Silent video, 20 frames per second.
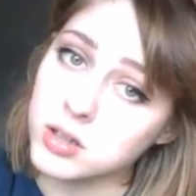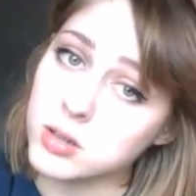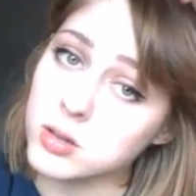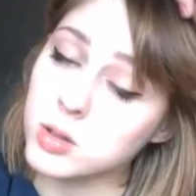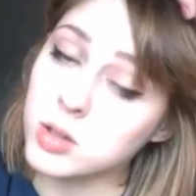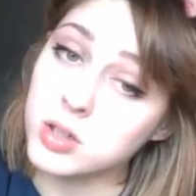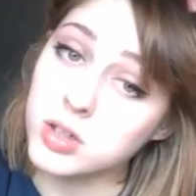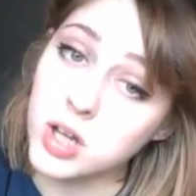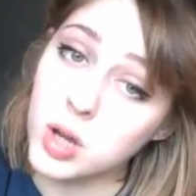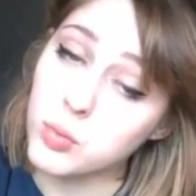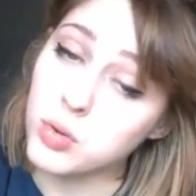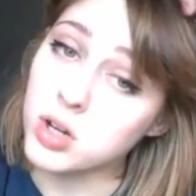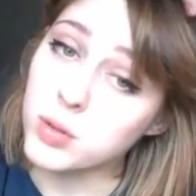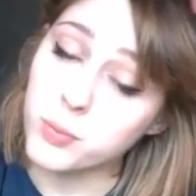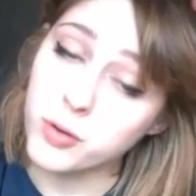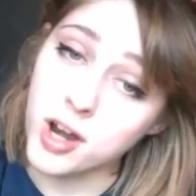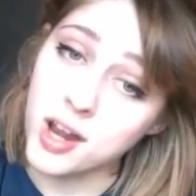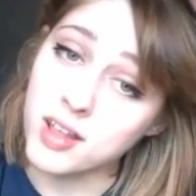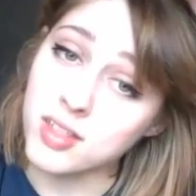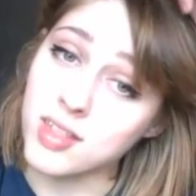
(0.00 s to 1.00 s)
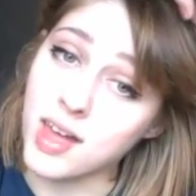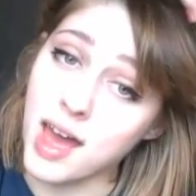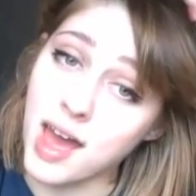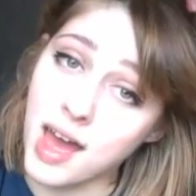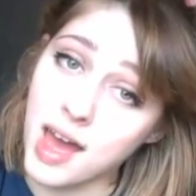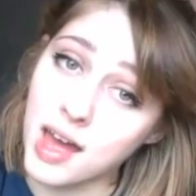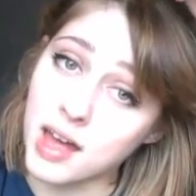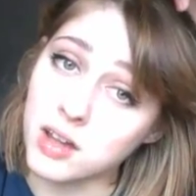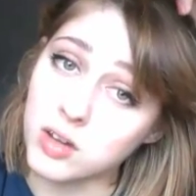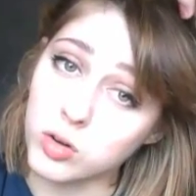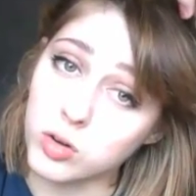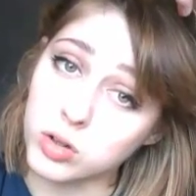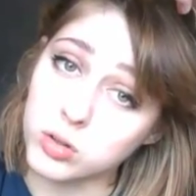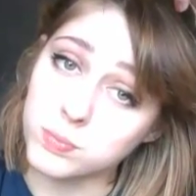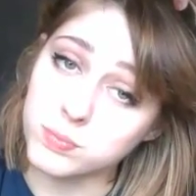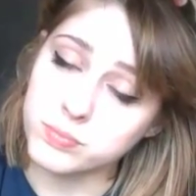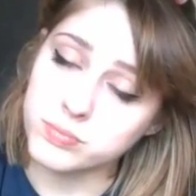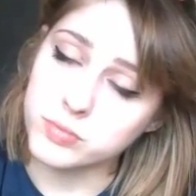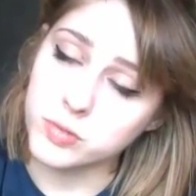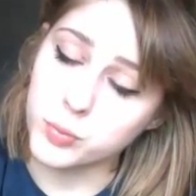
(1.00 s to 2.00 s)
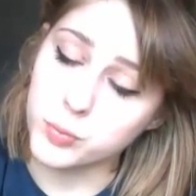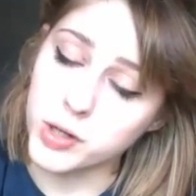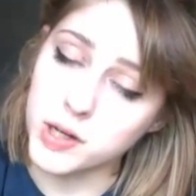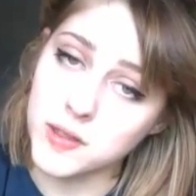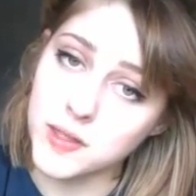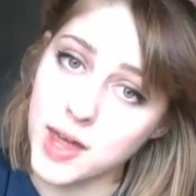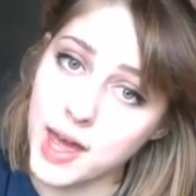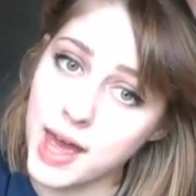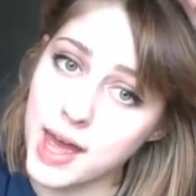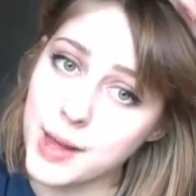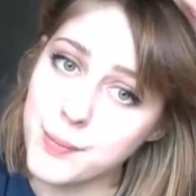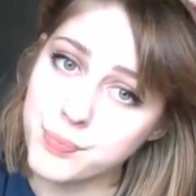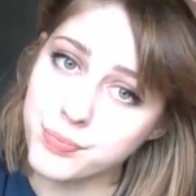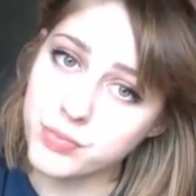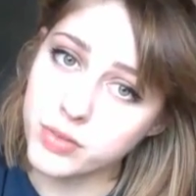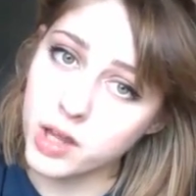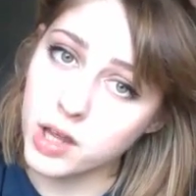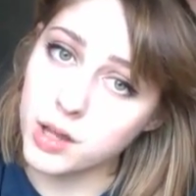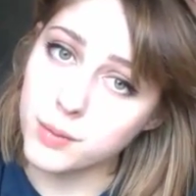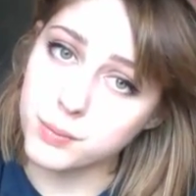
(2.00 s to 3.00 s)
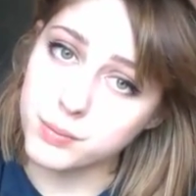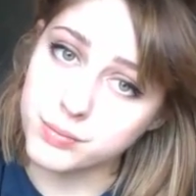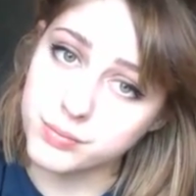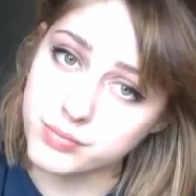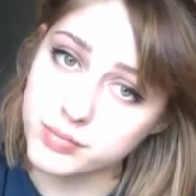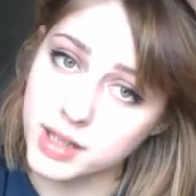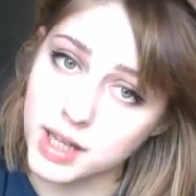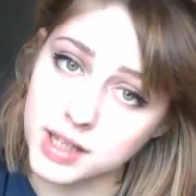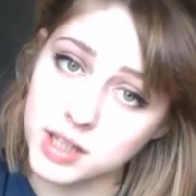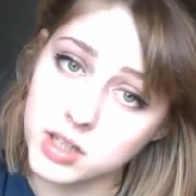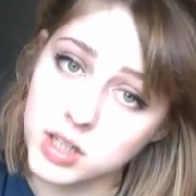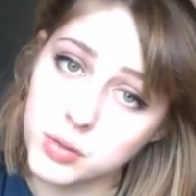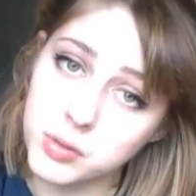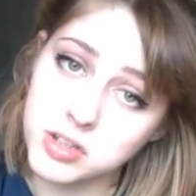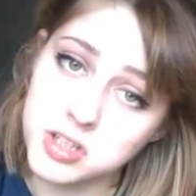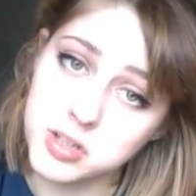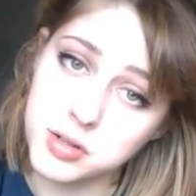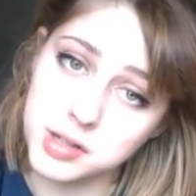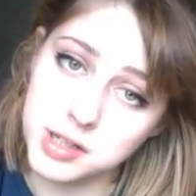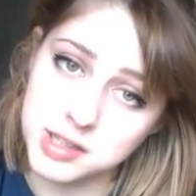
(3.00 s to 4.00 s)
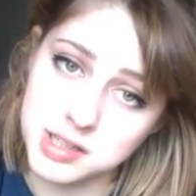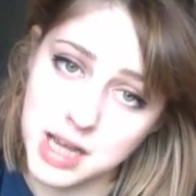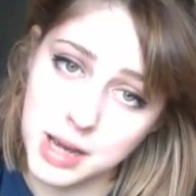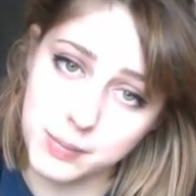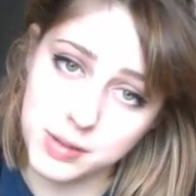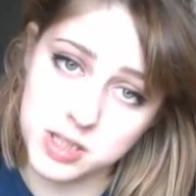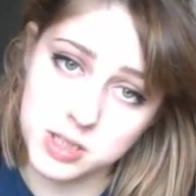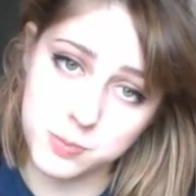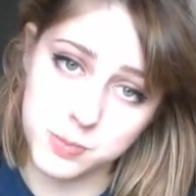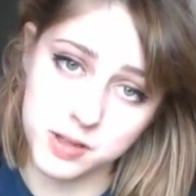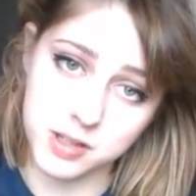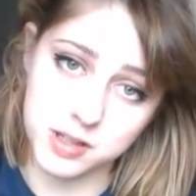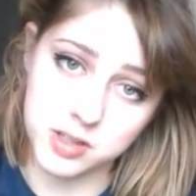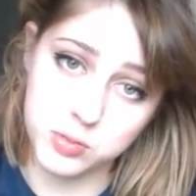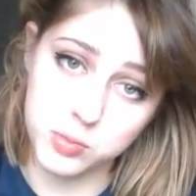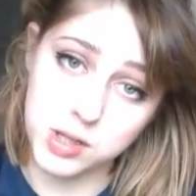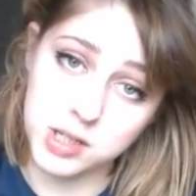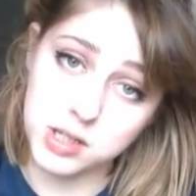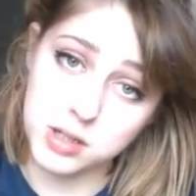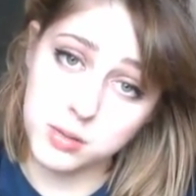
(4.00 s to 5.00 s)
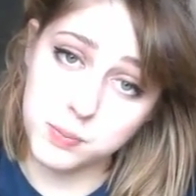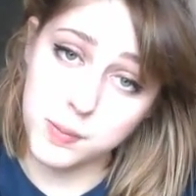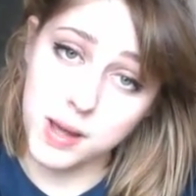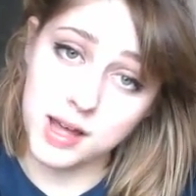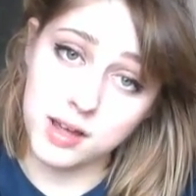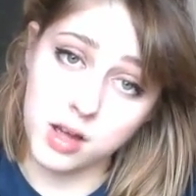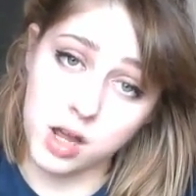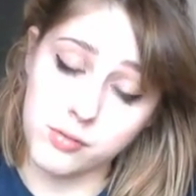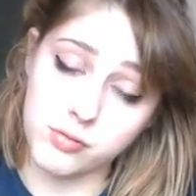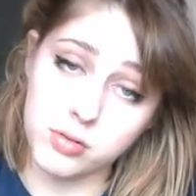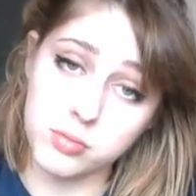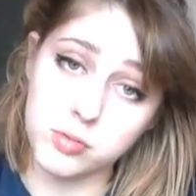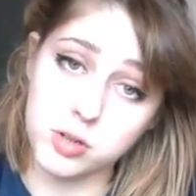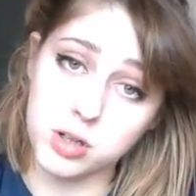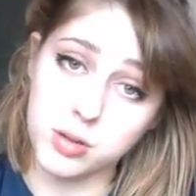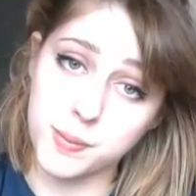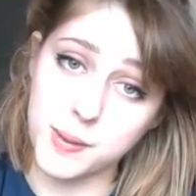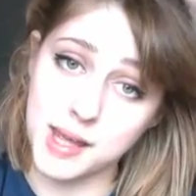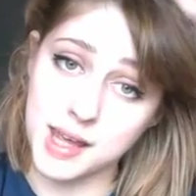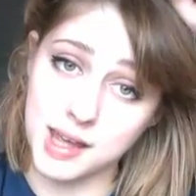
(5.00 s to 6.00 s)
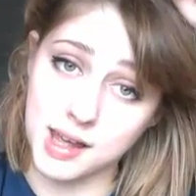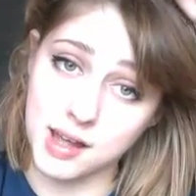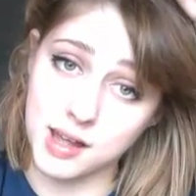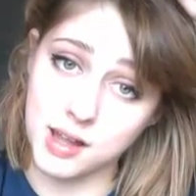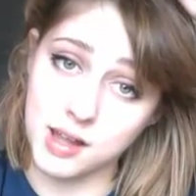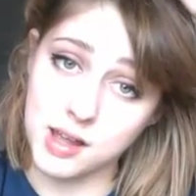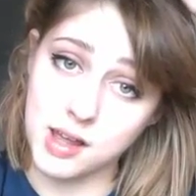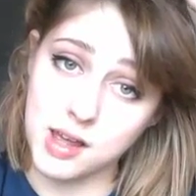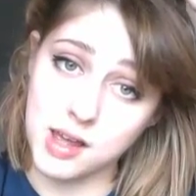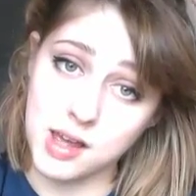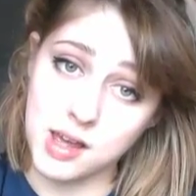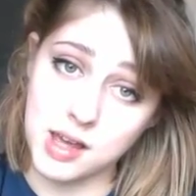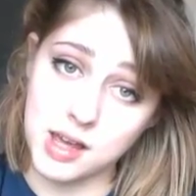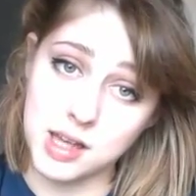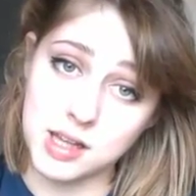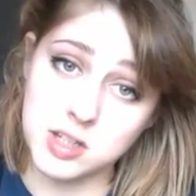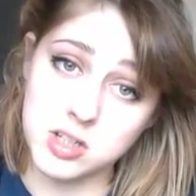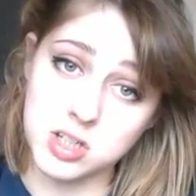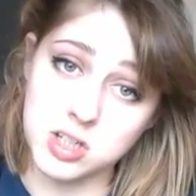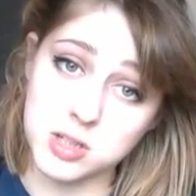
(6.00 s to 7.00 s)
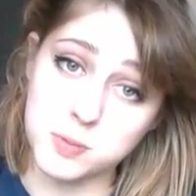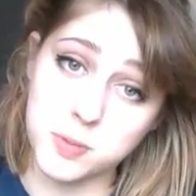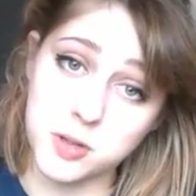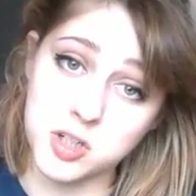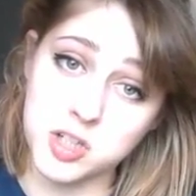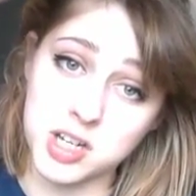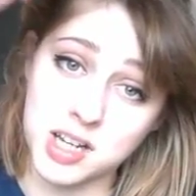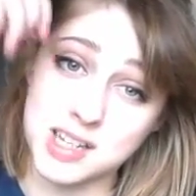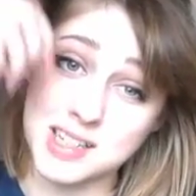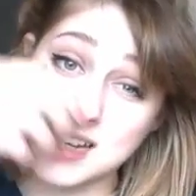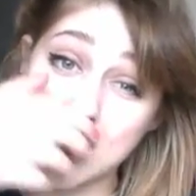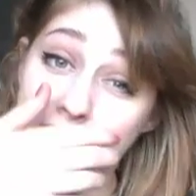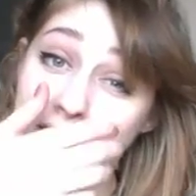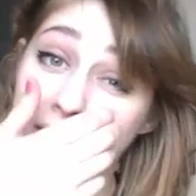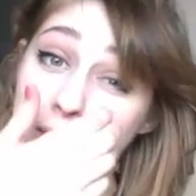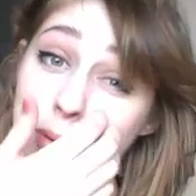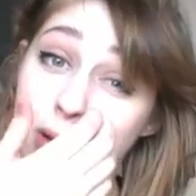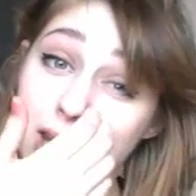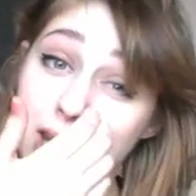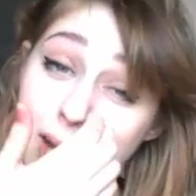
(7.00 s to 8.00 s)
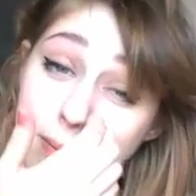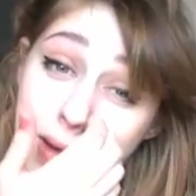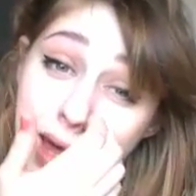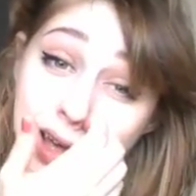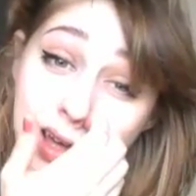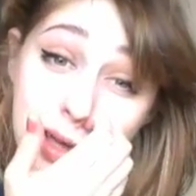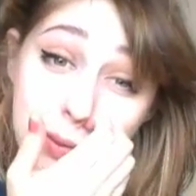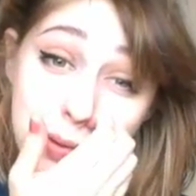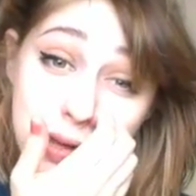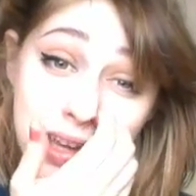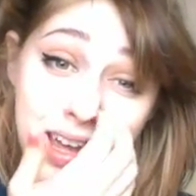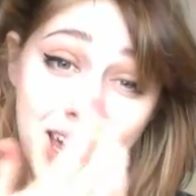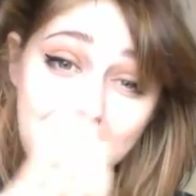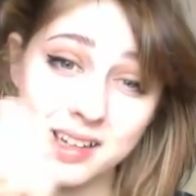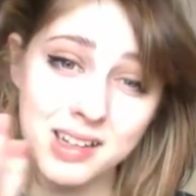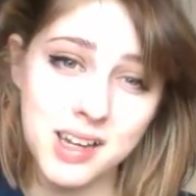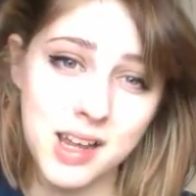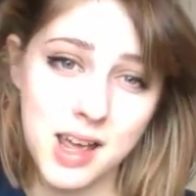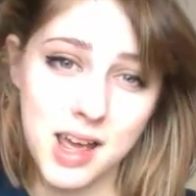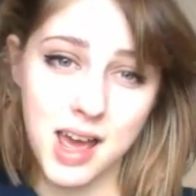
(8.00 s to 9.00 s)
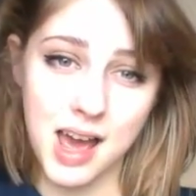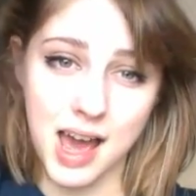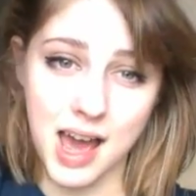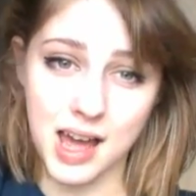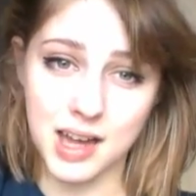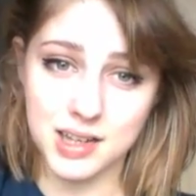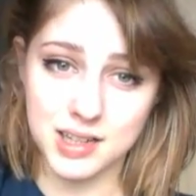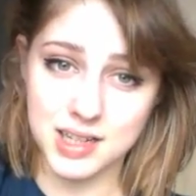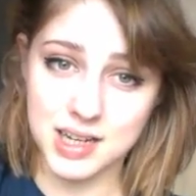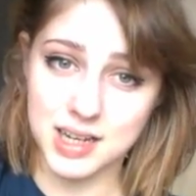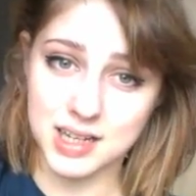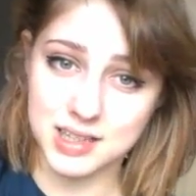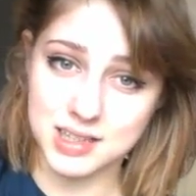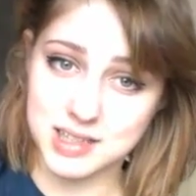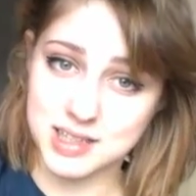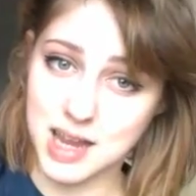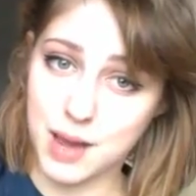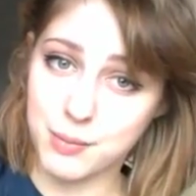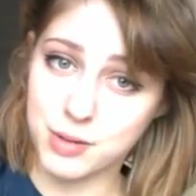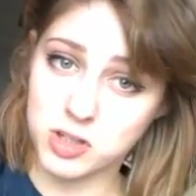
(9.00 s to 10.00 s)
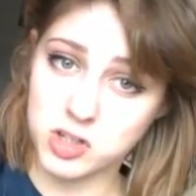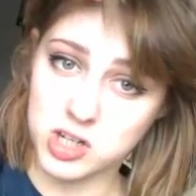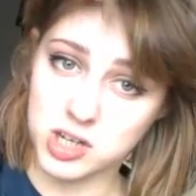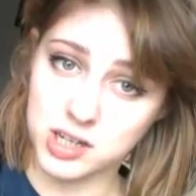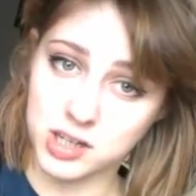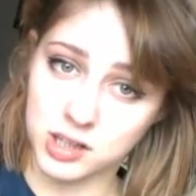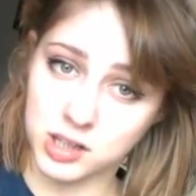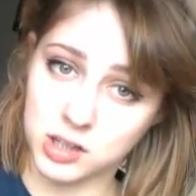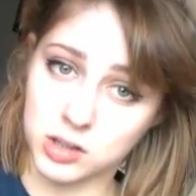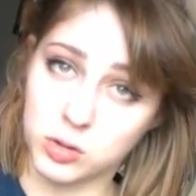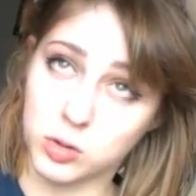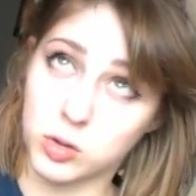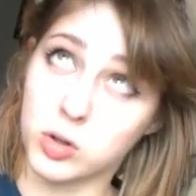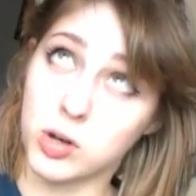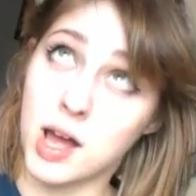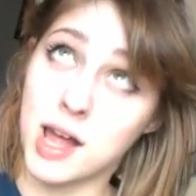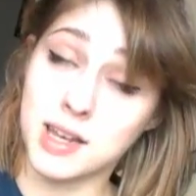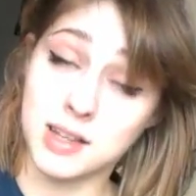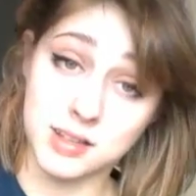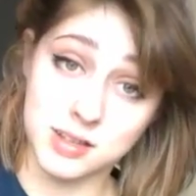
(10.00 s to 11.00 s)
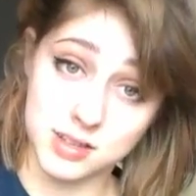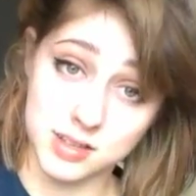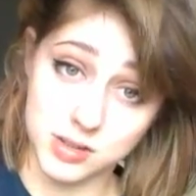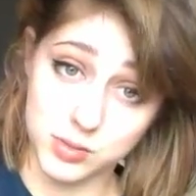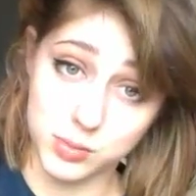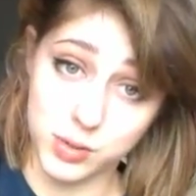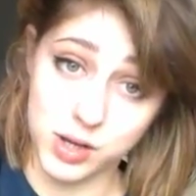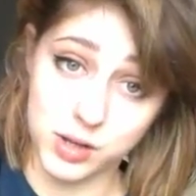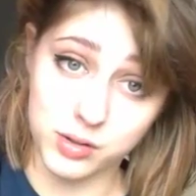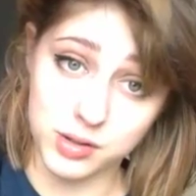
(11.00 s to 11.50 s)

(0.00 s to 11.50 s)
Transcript: You don't want to break the hair, or not break the hair, you don't want to do any damage, because when you backcomb from all up here, it's just pushing it down then pulling it back up again, and it's damaging your ends as well.